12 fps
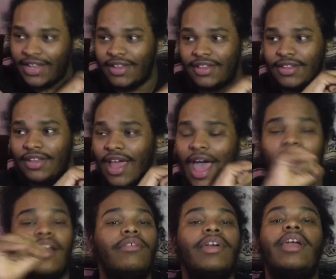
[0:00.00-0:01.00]
And
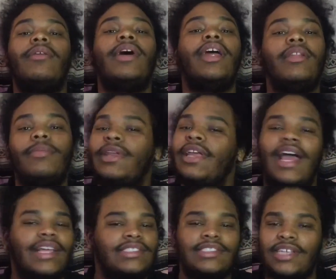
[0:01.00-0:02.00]
I don't care what anybody
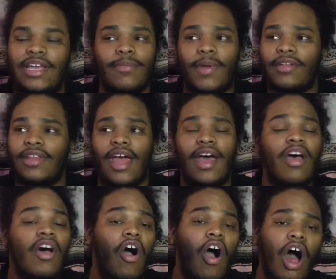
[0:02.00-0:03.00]
has to say about that.
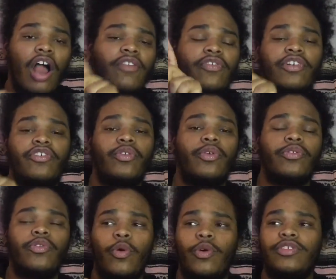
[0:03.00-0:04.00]
All of her
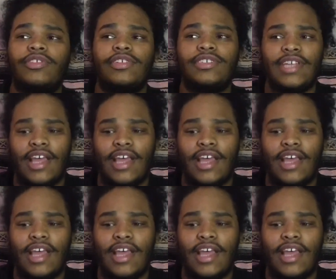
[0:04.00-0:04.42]
tours are